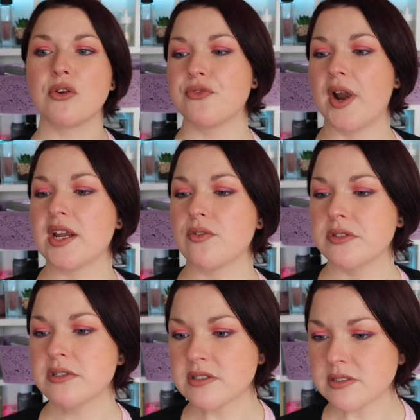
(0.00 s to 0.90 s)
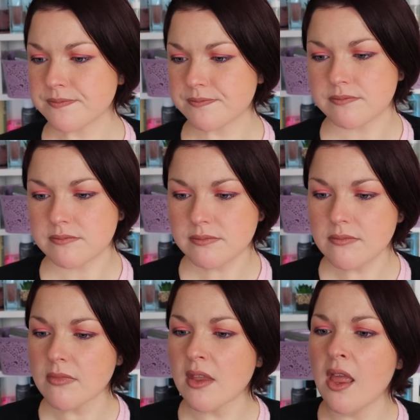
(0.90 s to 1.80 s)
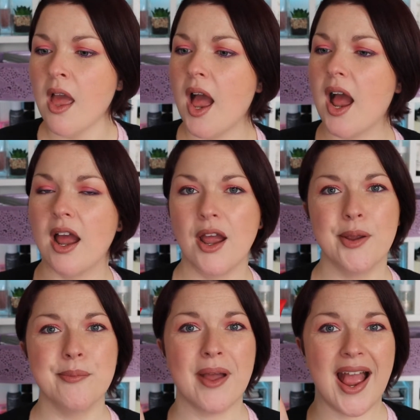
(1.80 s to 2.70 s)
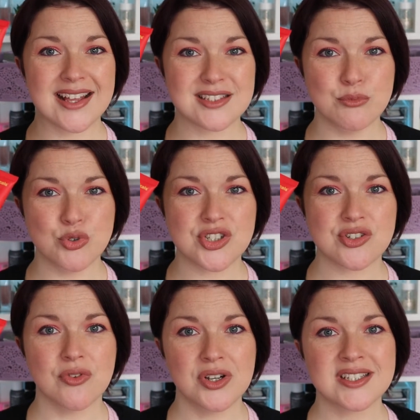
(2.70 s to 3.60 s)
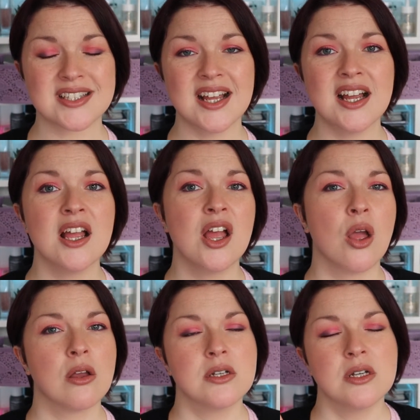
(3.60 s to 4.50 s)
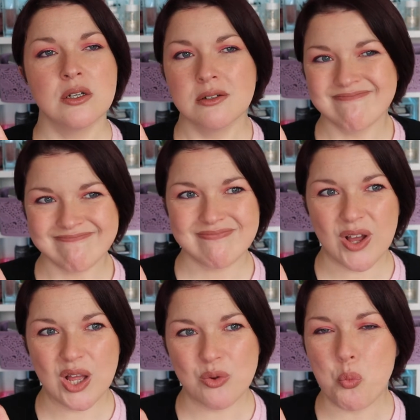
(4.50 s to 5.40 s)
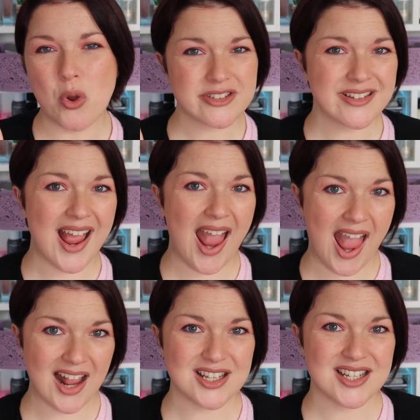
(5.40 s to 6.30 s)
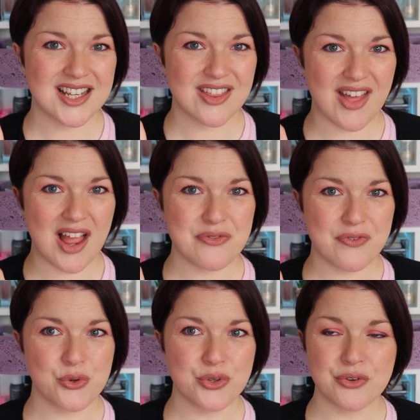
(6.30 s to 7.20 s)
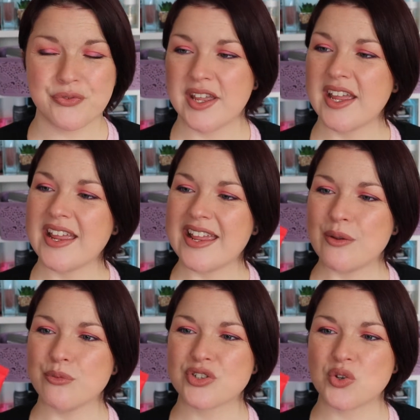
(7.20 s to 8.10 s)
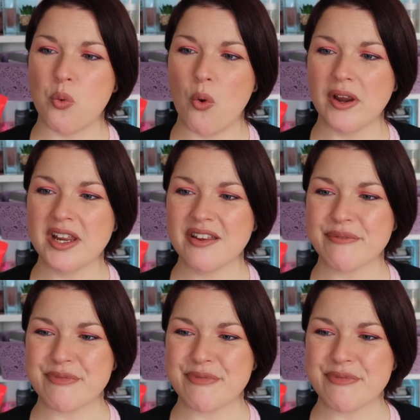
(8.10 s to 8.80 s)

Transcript: fragrance. As a moisturiser, I wasn't actually that fond of it. It was quite